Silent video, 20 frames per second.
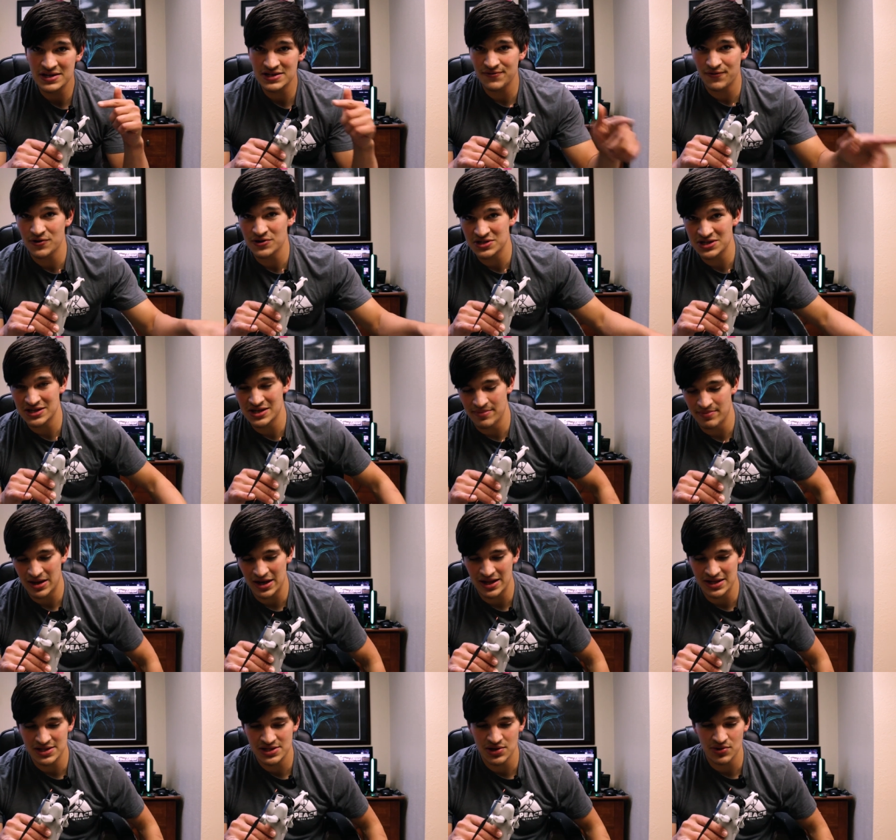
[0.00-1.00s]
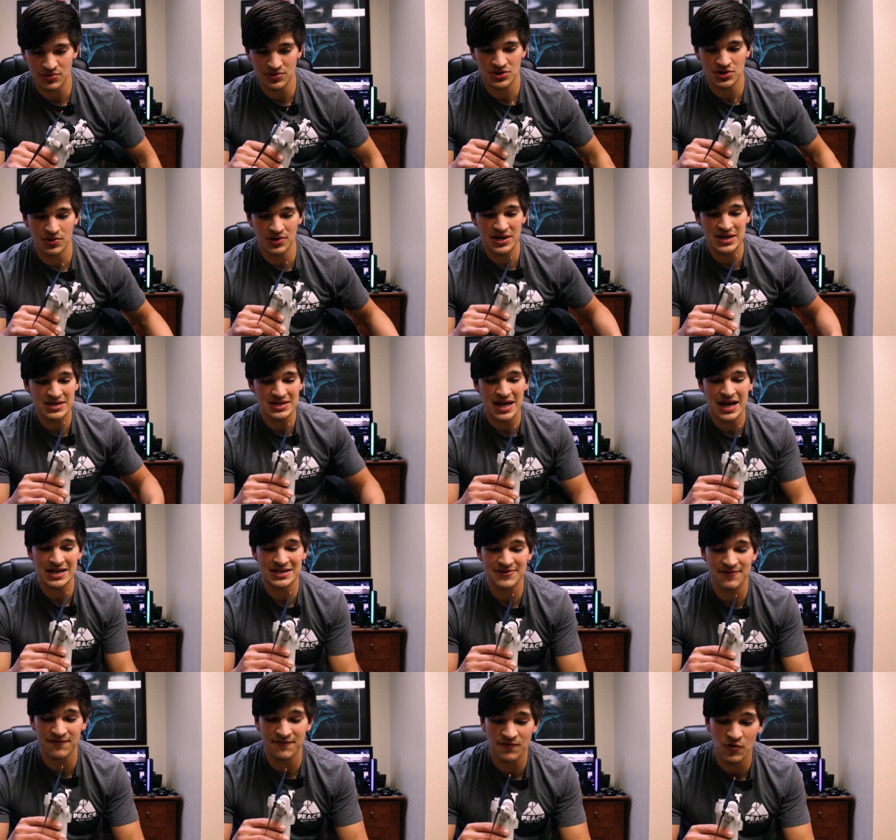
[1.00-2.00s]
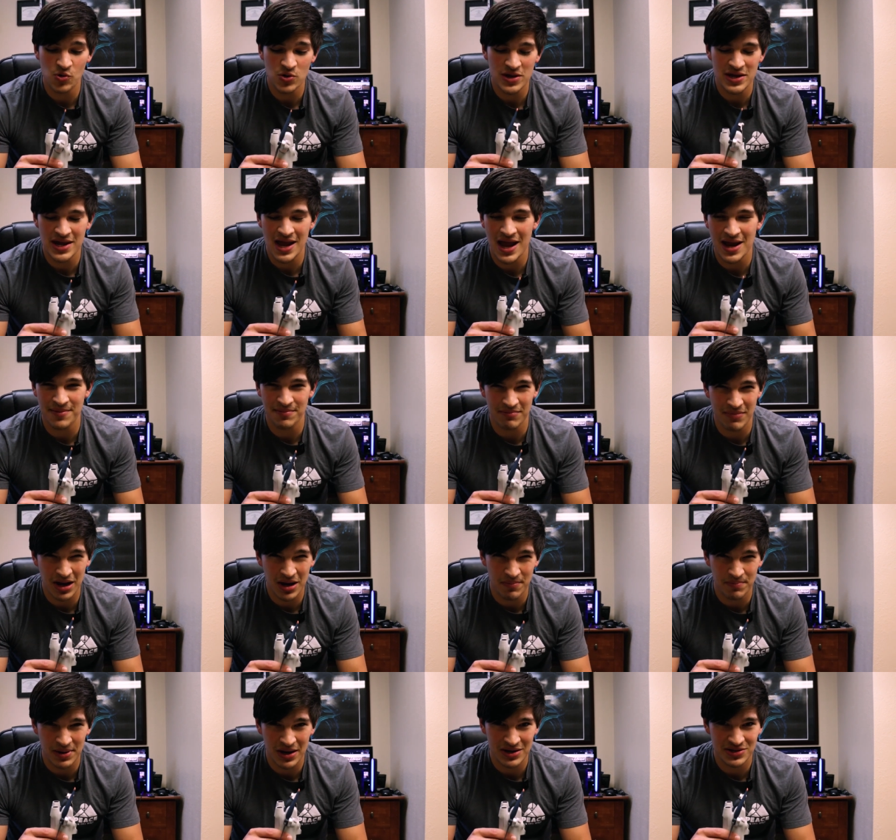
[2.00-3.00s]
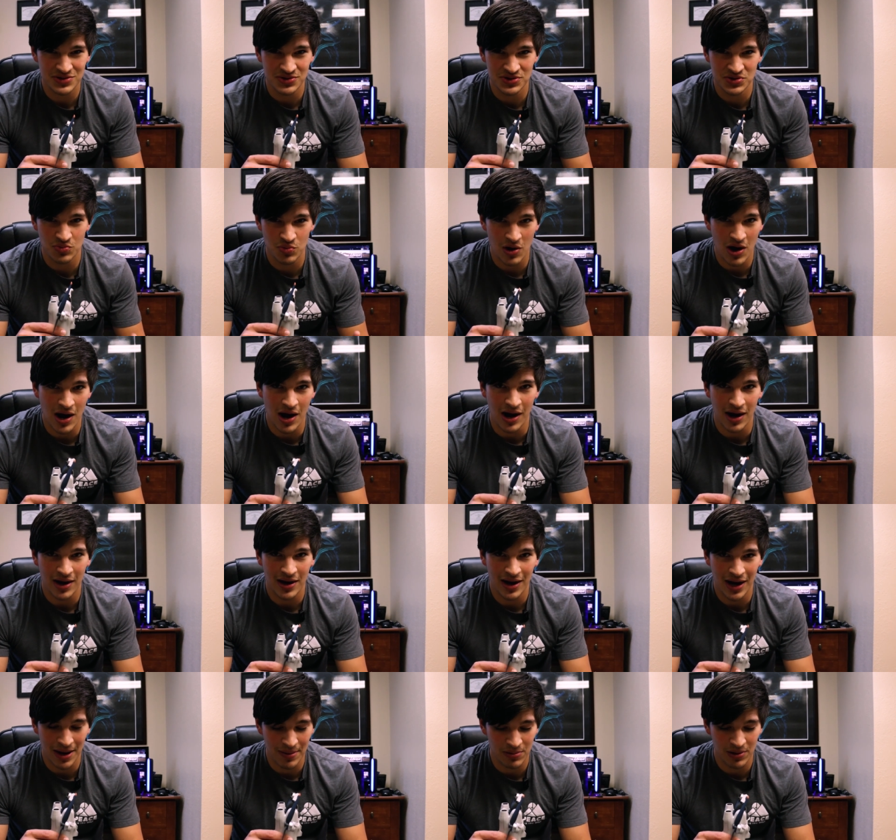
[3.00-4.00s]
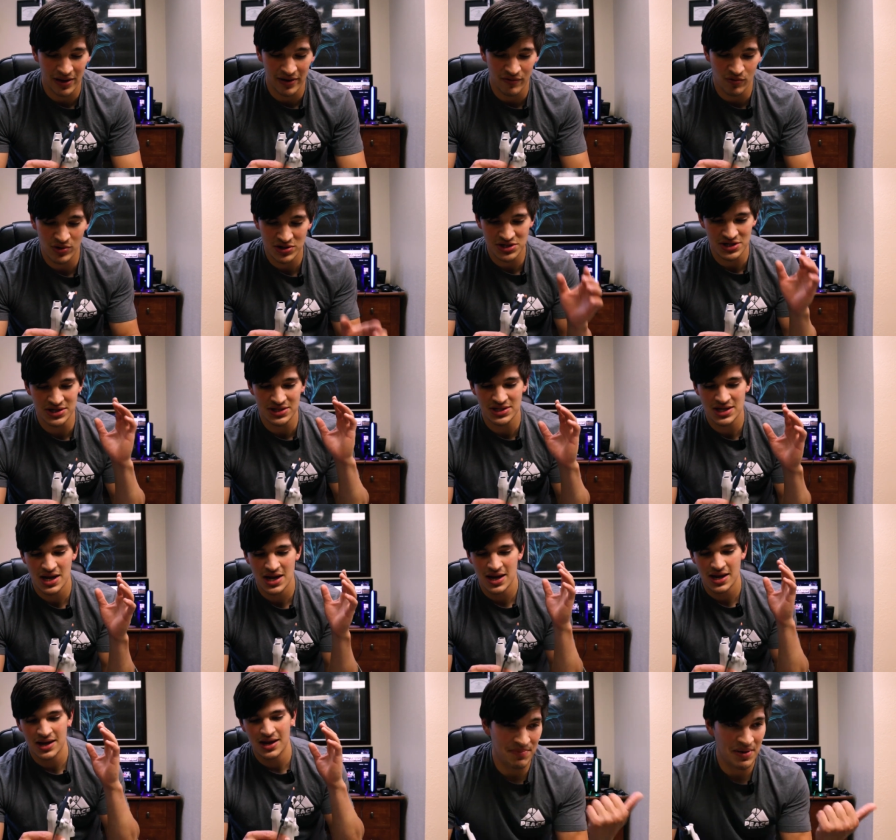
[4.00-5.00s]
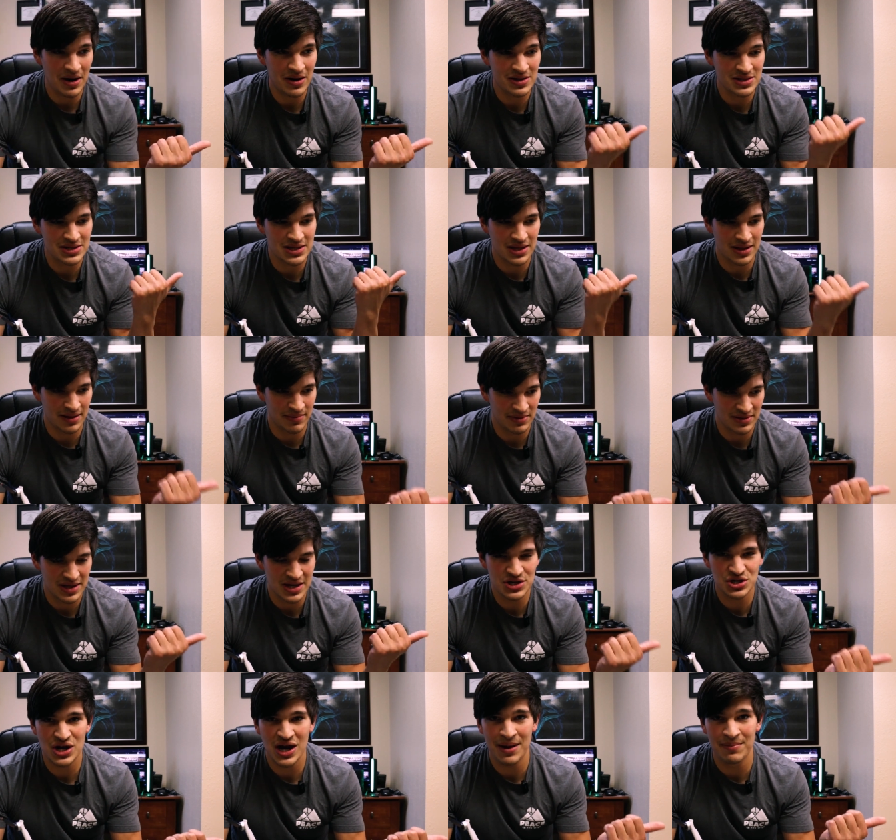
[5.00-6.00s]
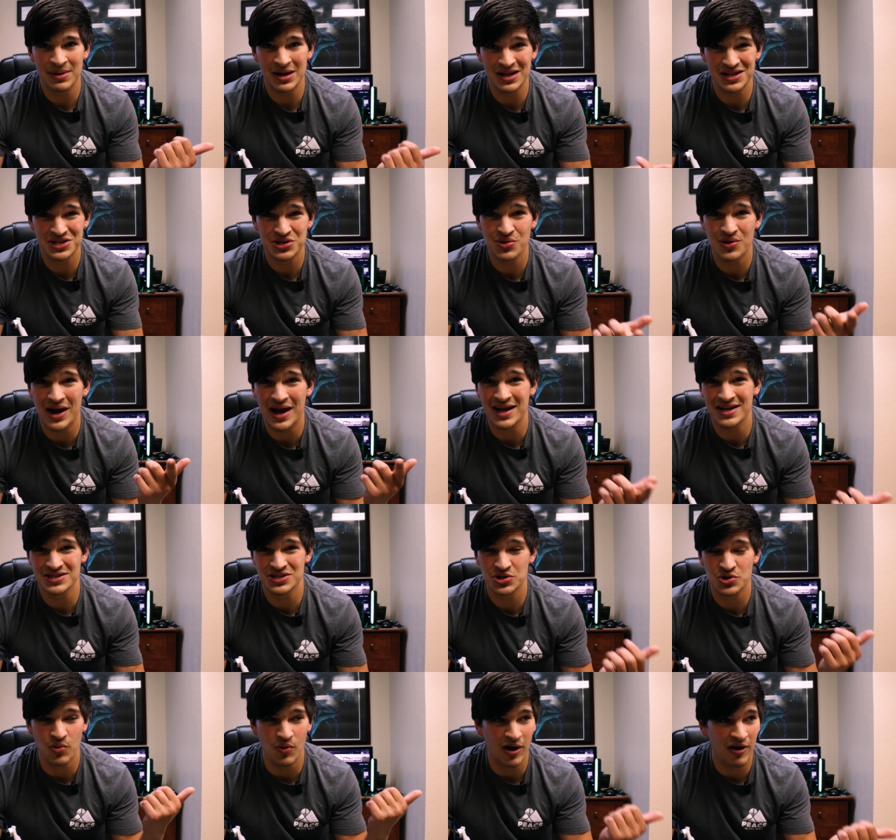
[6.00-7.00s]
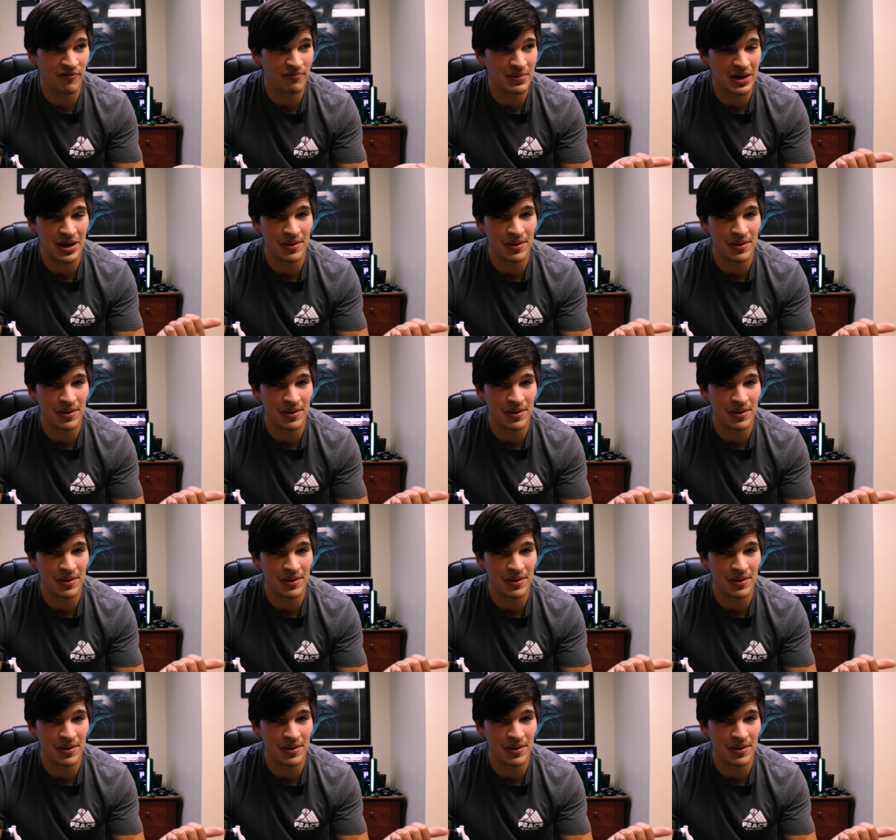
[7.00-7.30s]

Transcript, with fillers: this versus the Mini 2. So this has 48 megapixels raw, I believe, which is compared to the DJI Mini 2, it has 12